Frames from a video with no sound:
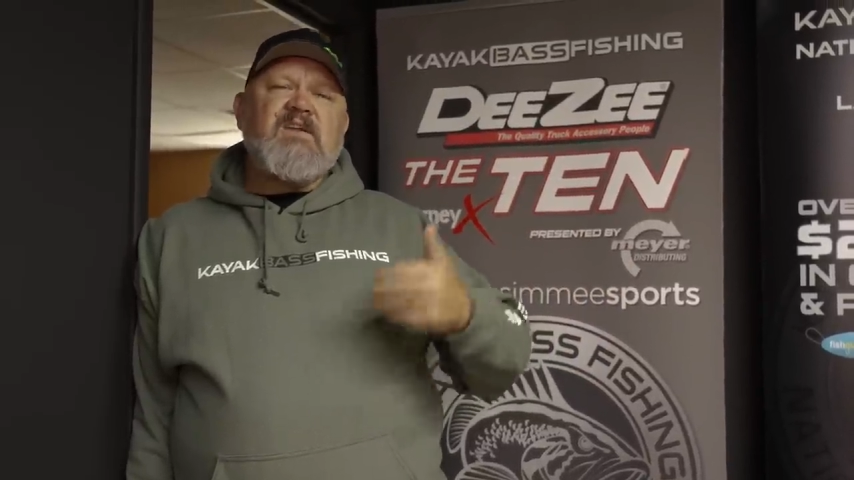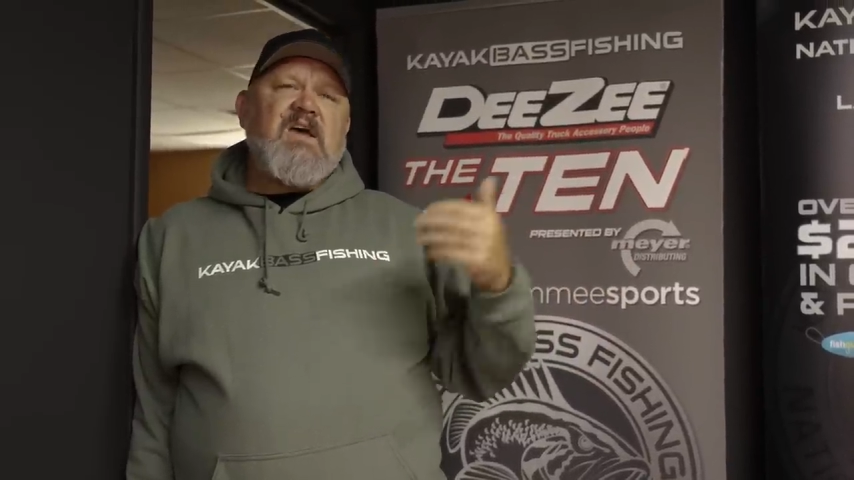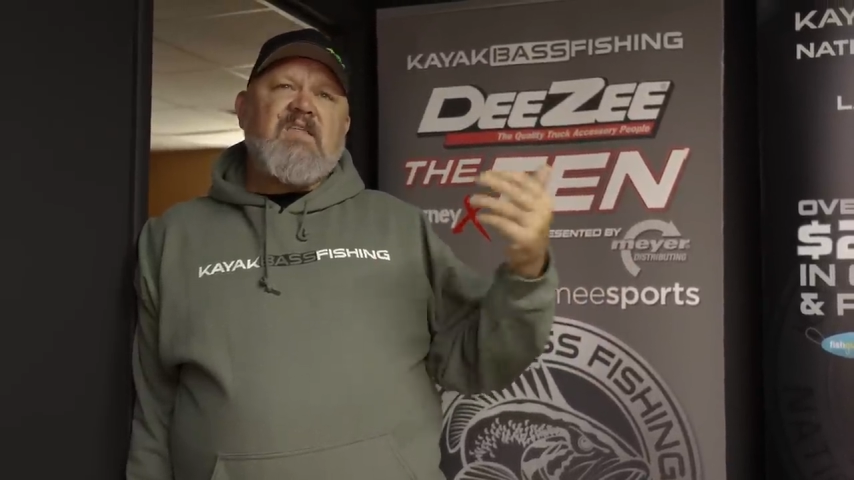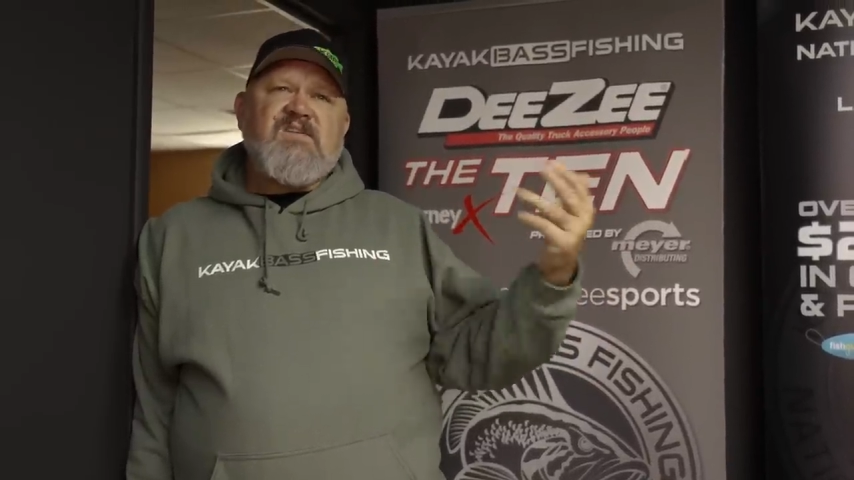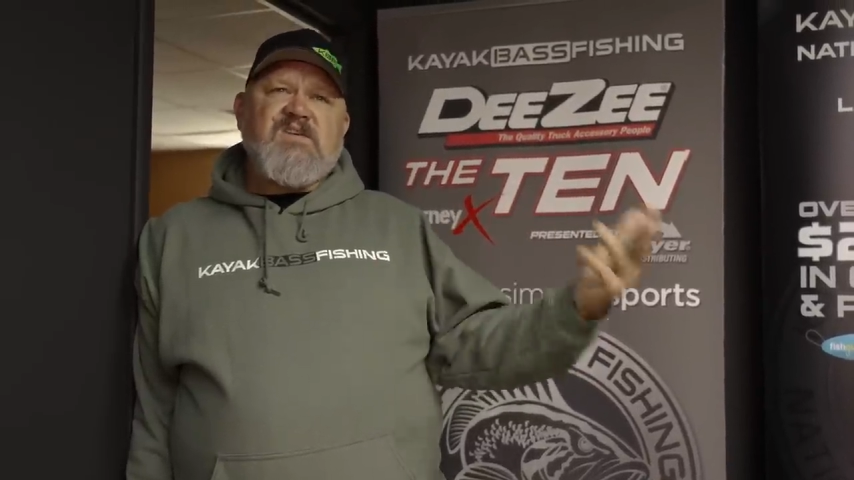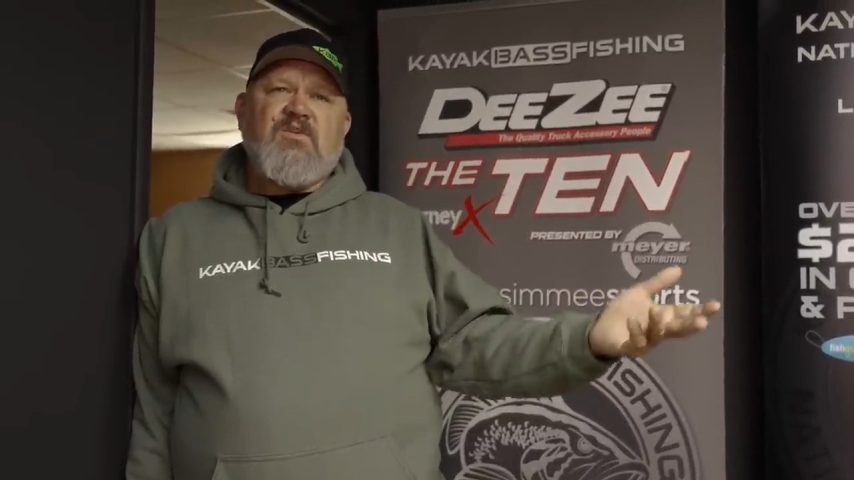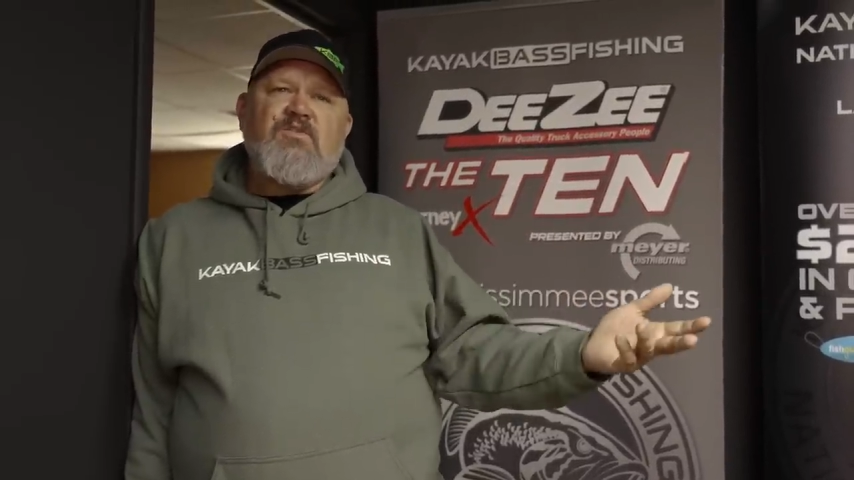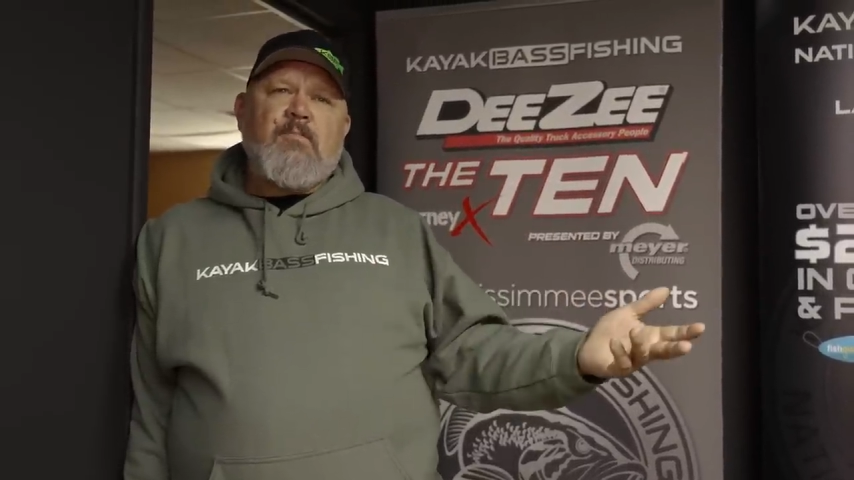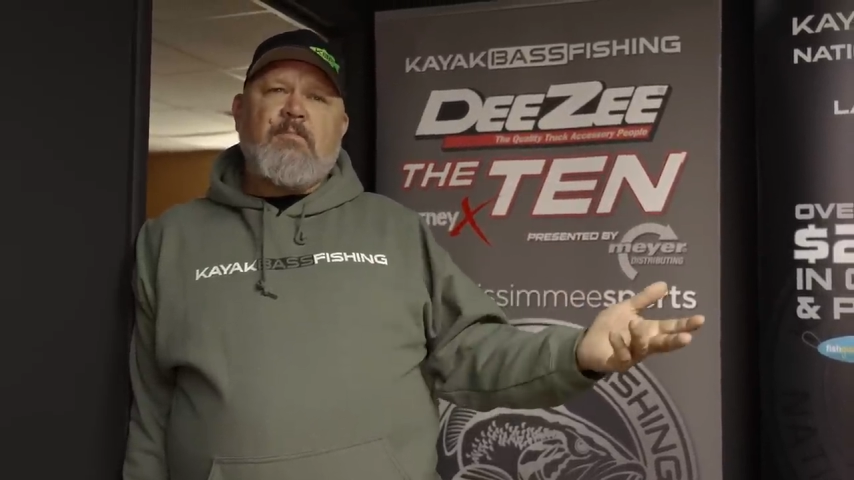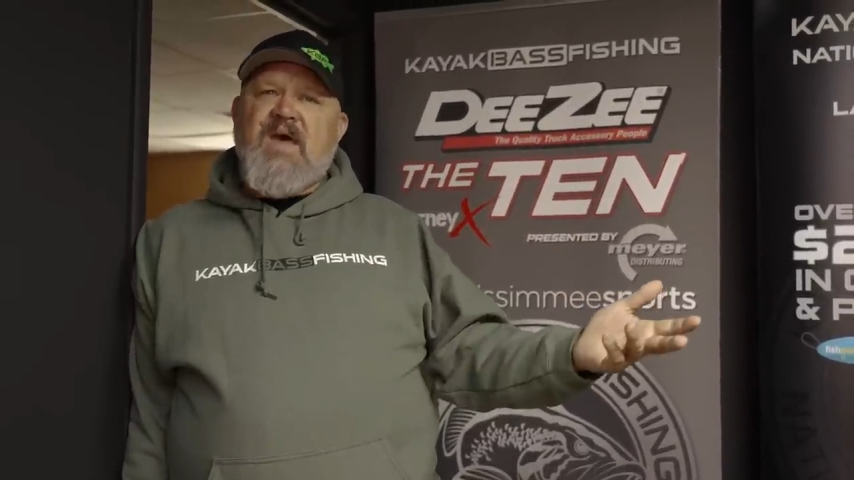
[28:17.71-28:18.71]
the guy that's out
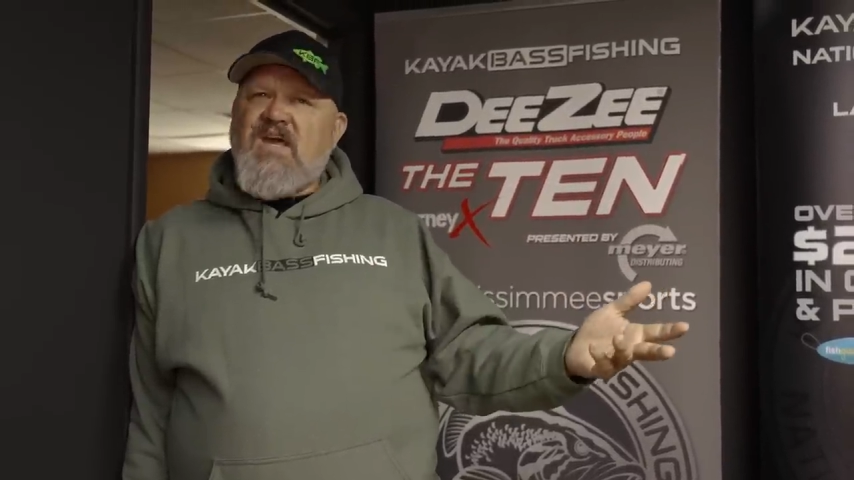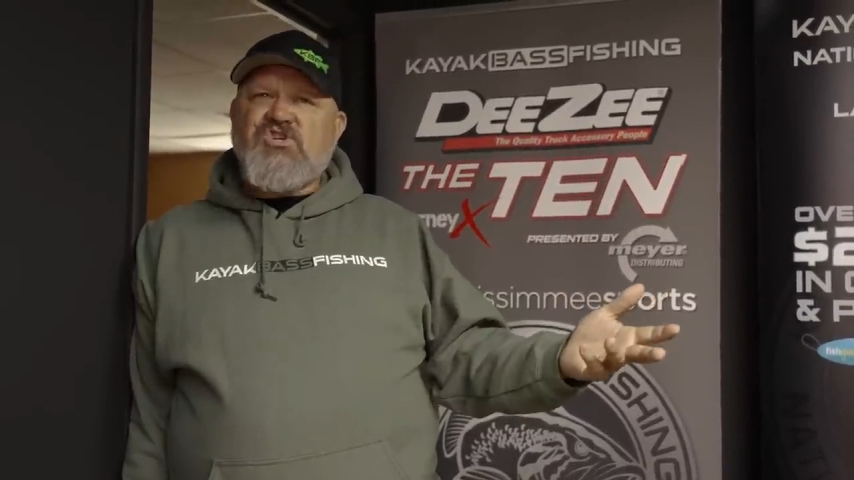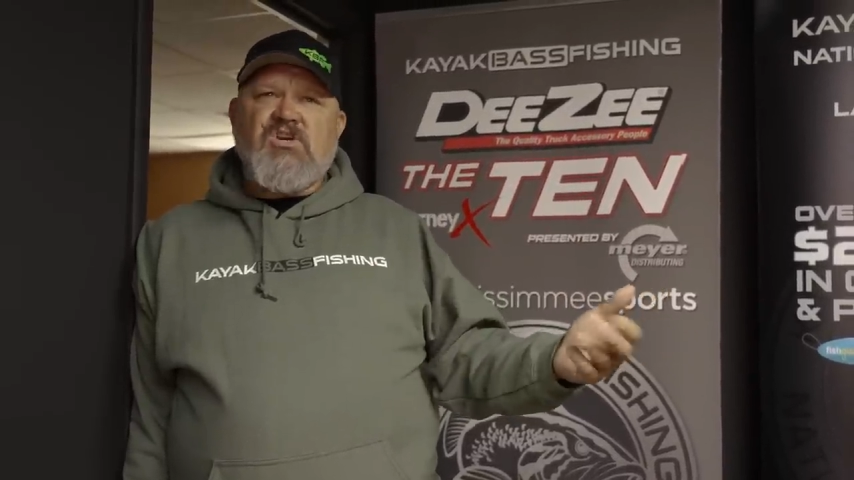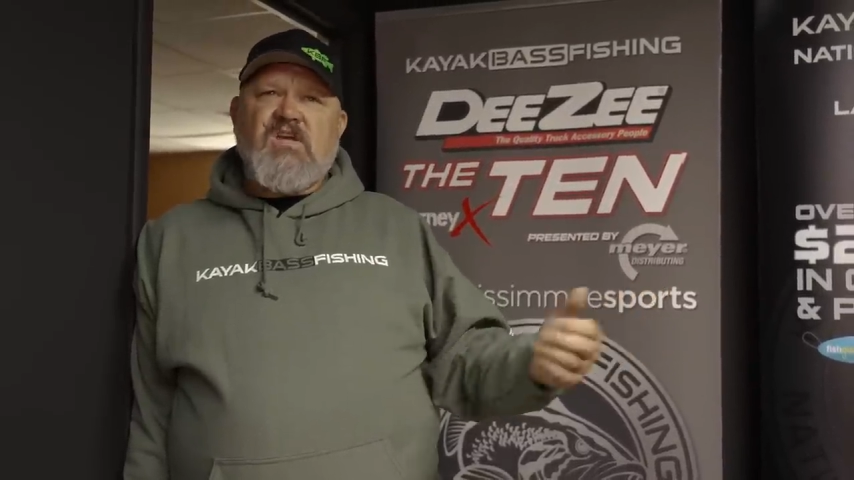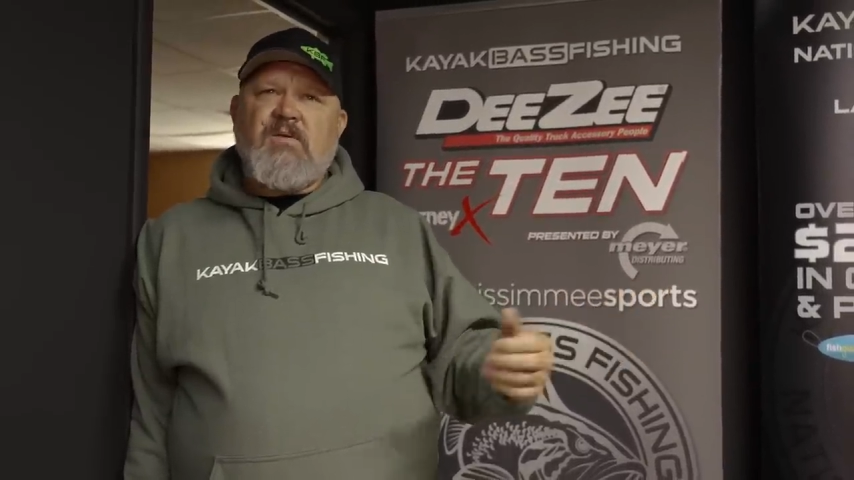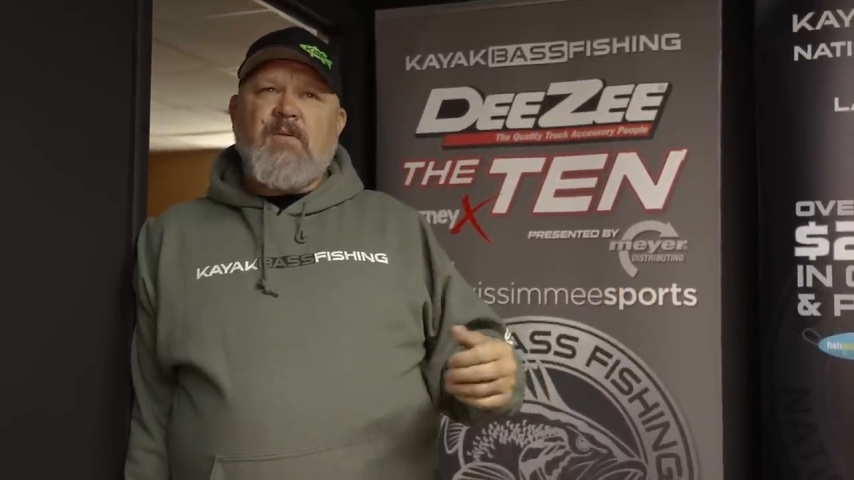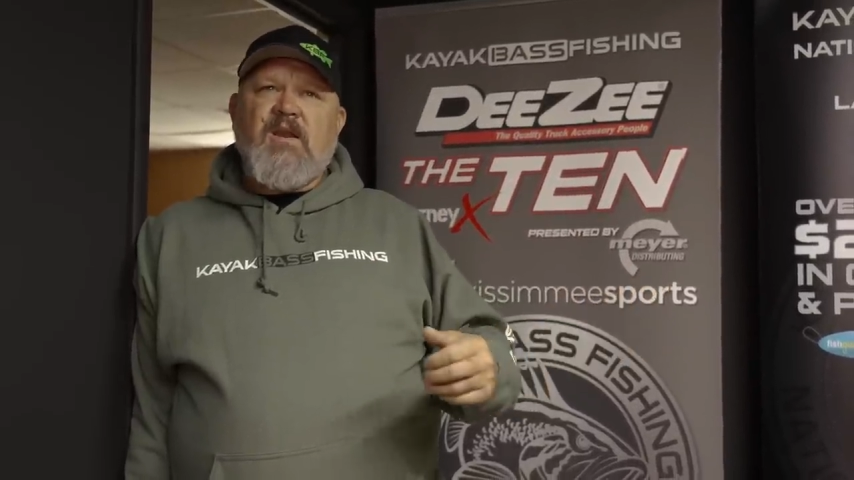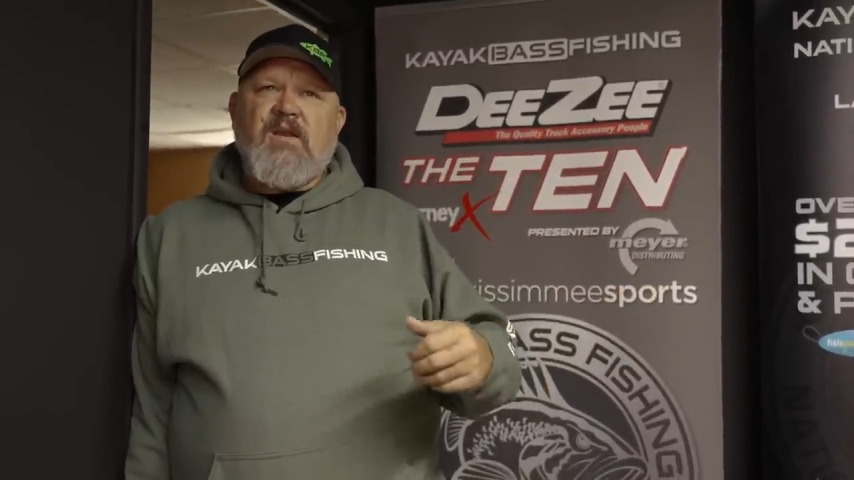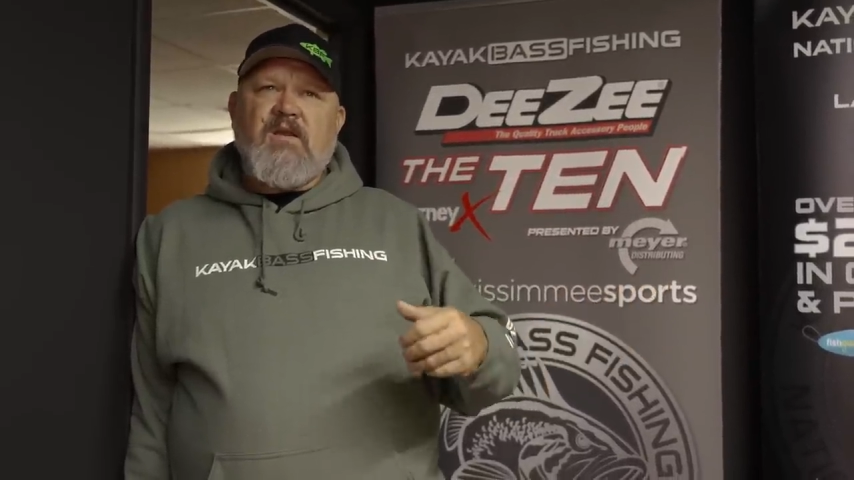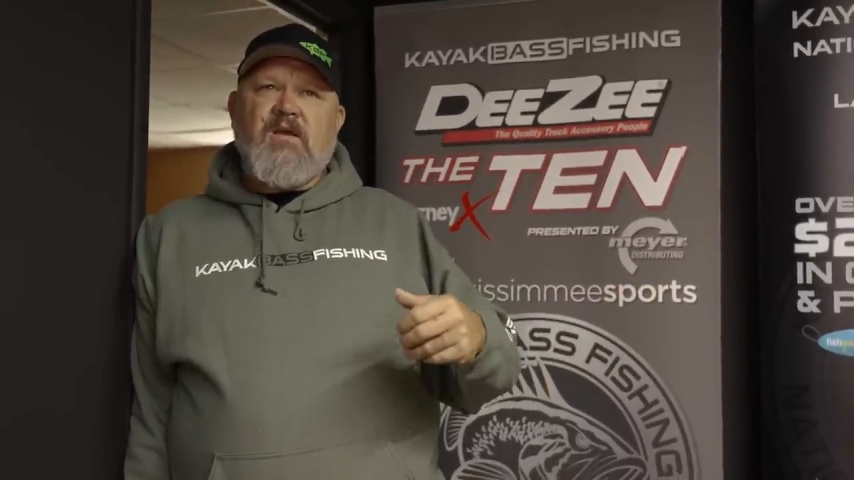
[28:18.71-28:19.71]
there bashing
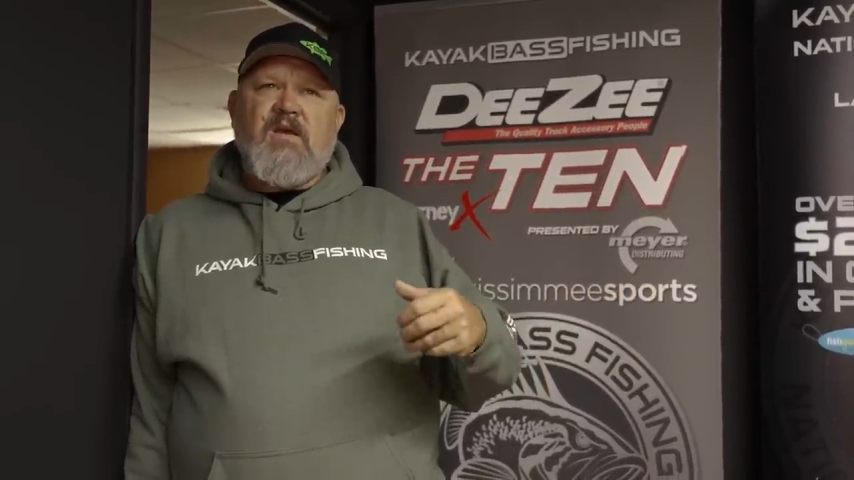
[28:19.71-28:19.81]
anybody